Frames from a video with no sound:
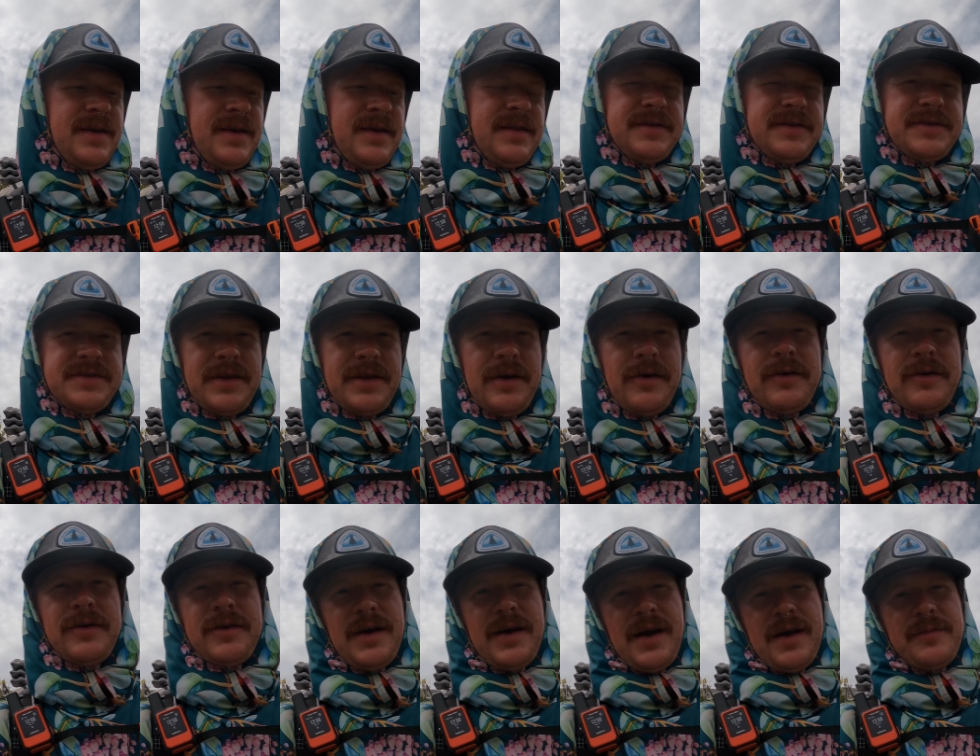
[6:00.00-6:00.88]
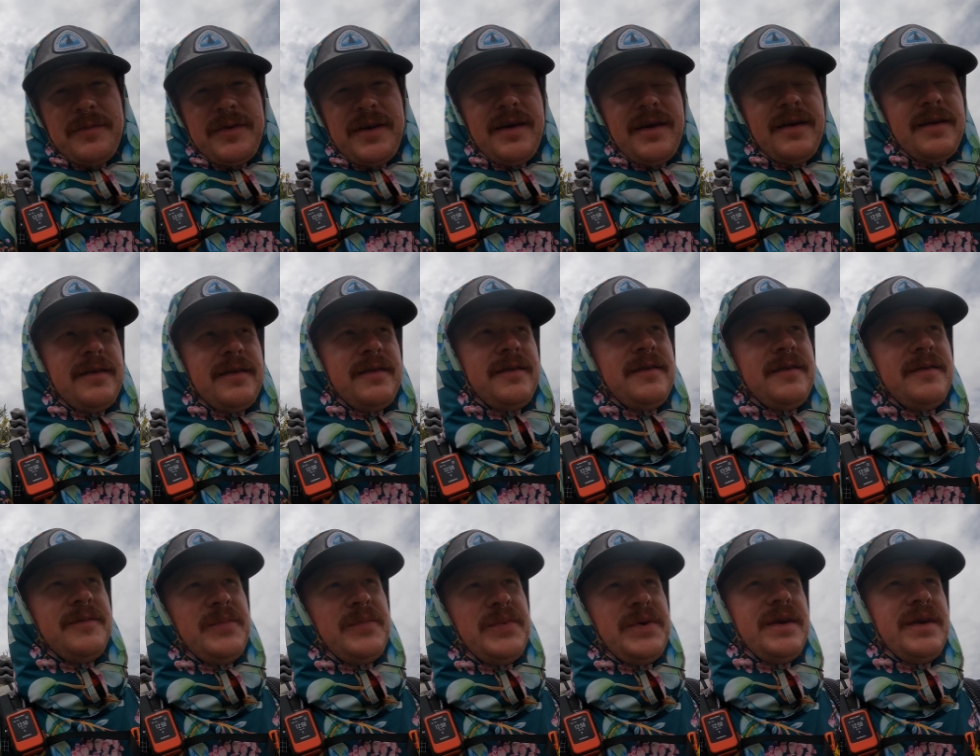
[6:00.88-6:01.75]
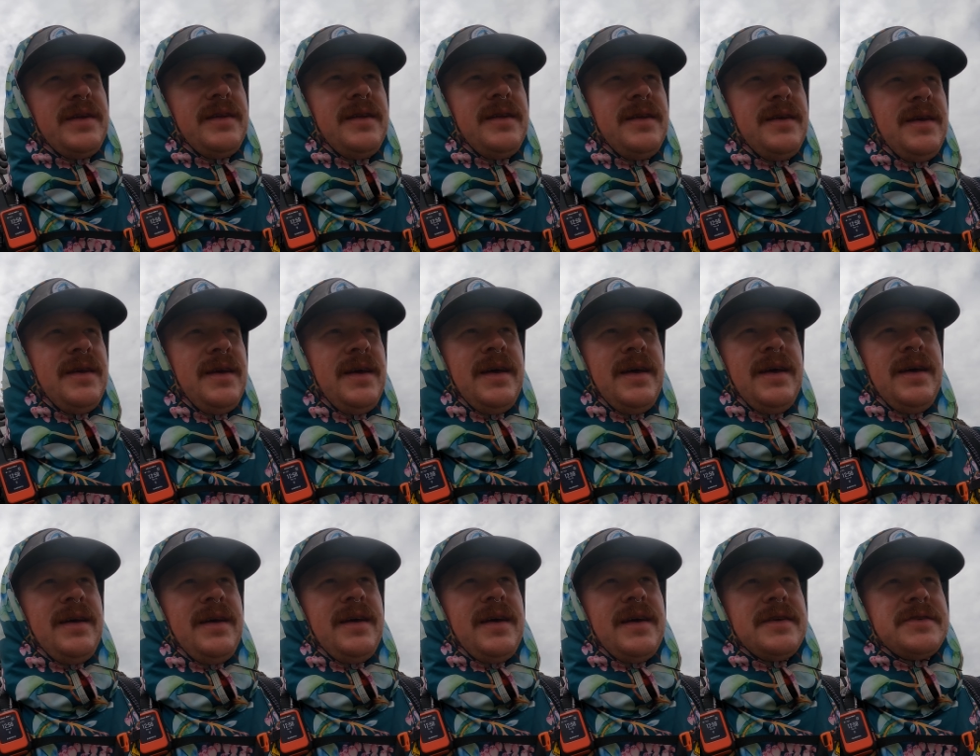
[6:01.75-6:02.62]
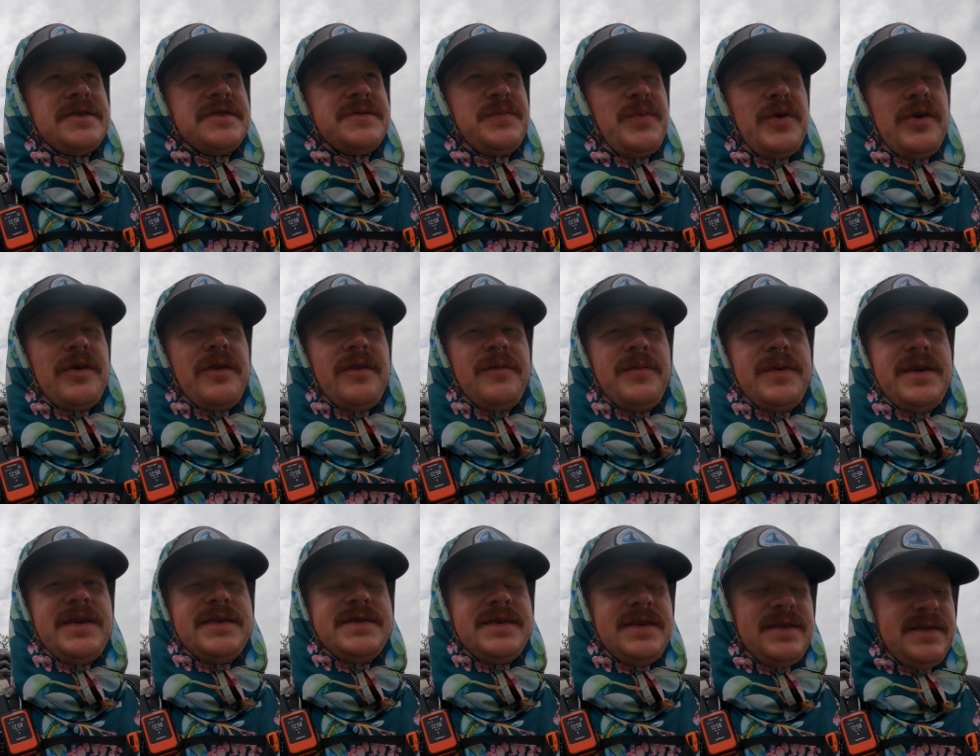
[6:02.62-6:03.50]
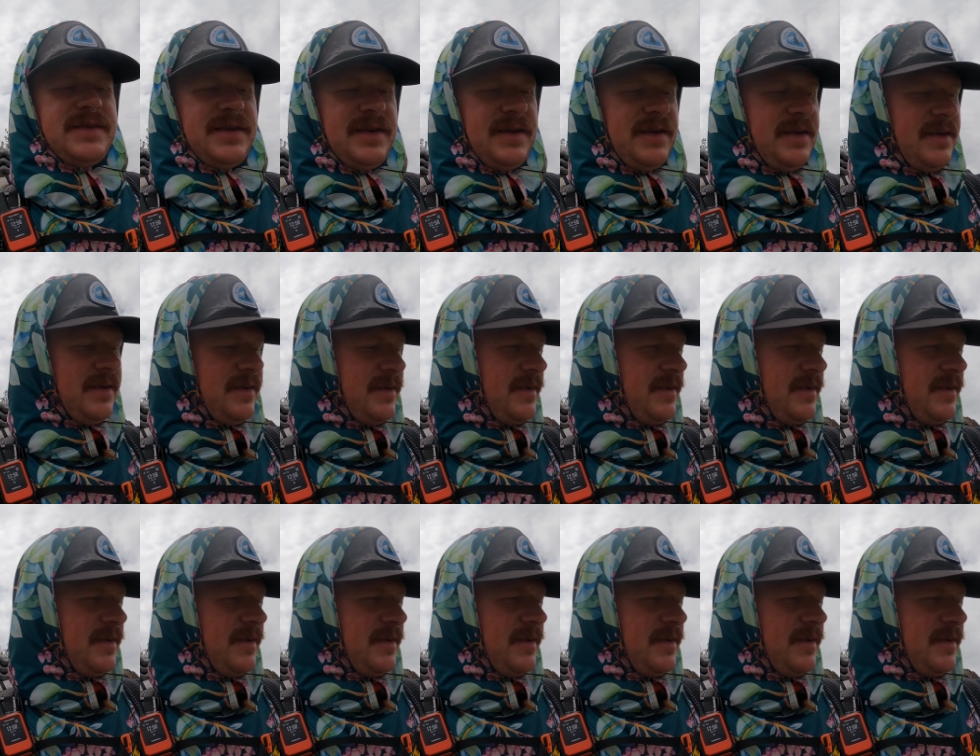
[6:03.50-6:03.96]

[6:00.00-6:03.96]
The snow could calm down, but that's just part of the PCT.